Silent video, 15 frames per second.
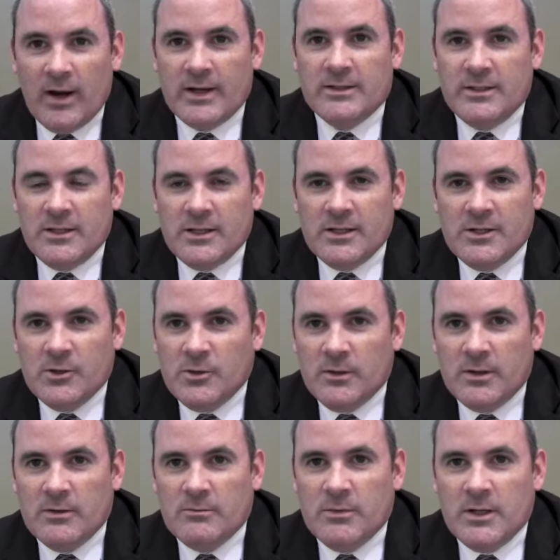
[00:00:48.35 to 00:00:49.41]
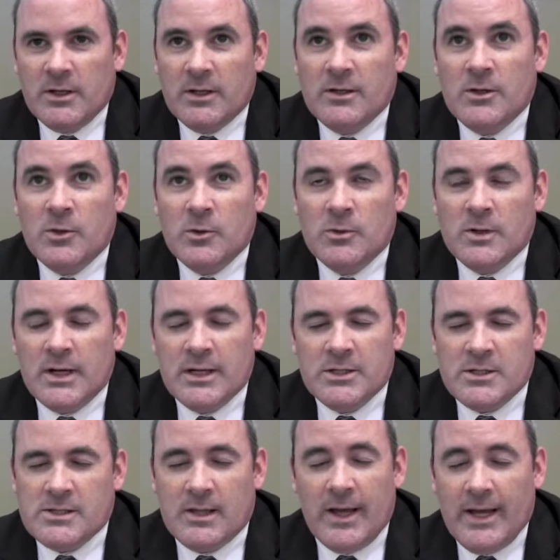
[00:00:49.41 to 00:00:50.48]
Correct. You can do
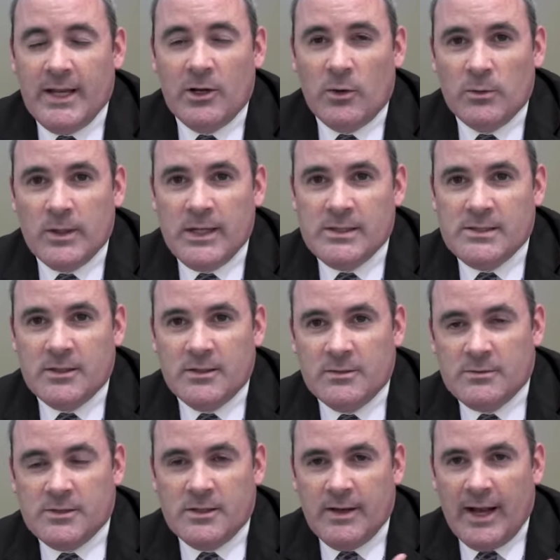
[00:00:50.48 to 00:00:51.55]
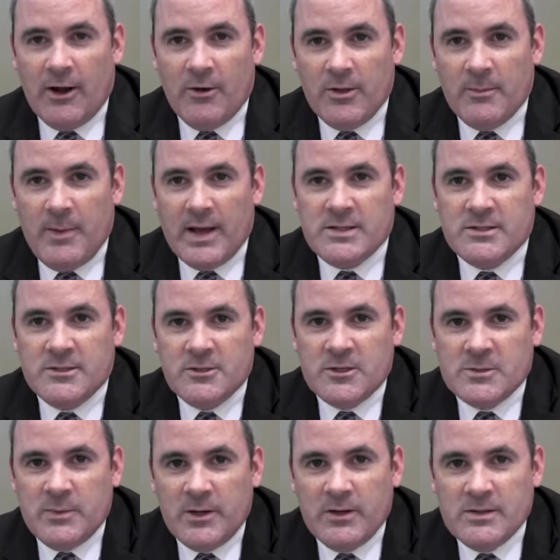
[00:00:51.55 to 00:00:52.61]
just lighting only to narrow the
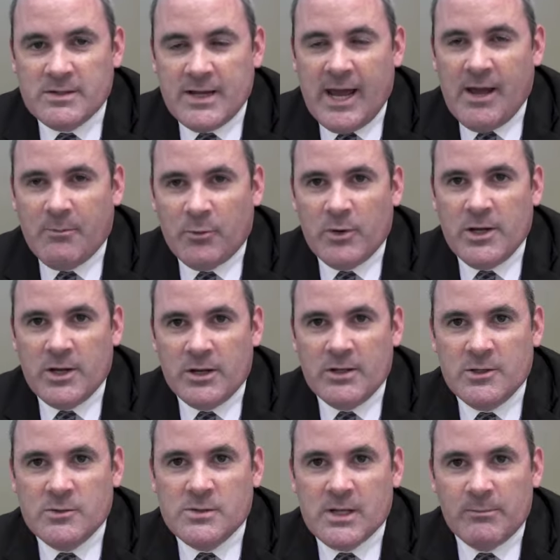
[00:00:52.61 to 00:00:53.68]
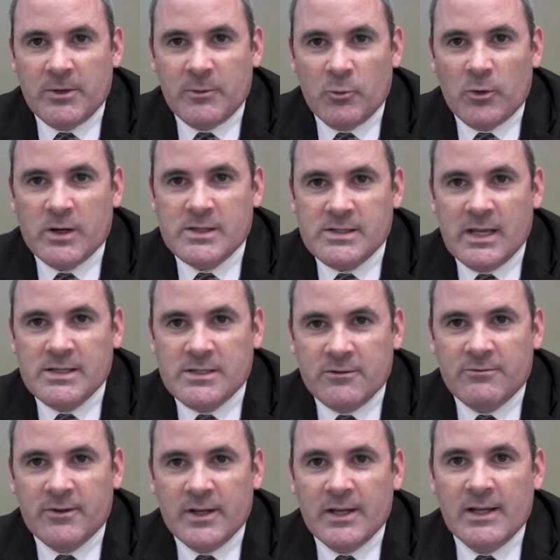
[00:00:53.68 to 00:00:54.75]
passenger experience gap, or you can do something more
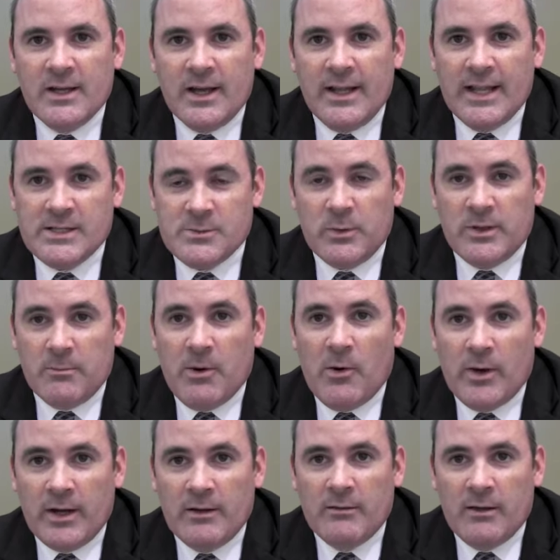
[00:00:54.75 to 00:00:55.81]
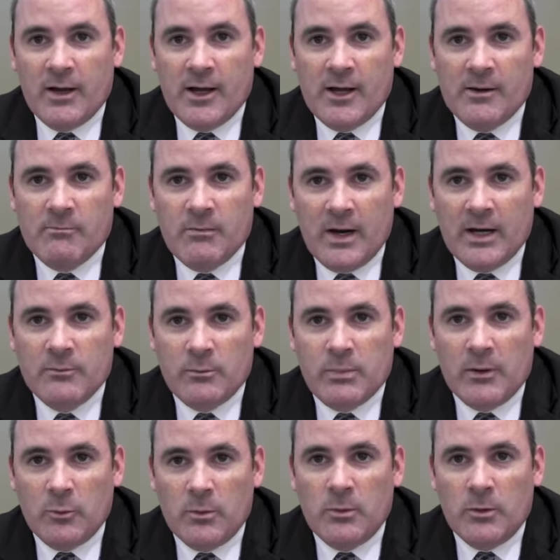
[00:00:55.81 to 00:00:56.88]
extensive, and that's what the Boeing mod
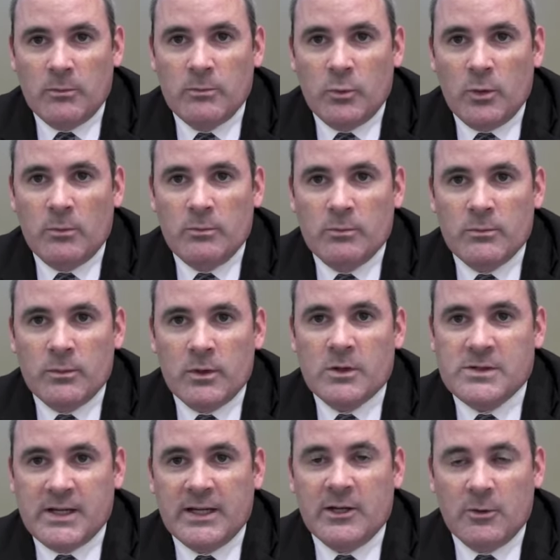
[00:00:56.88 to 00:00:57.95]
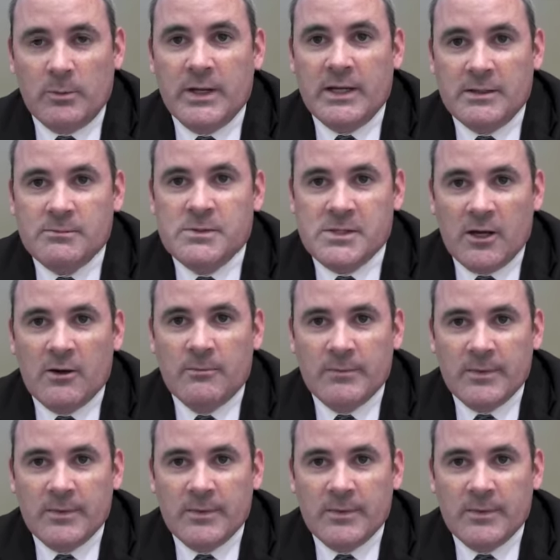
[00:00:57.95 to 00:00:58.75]
looks like it'll be. So.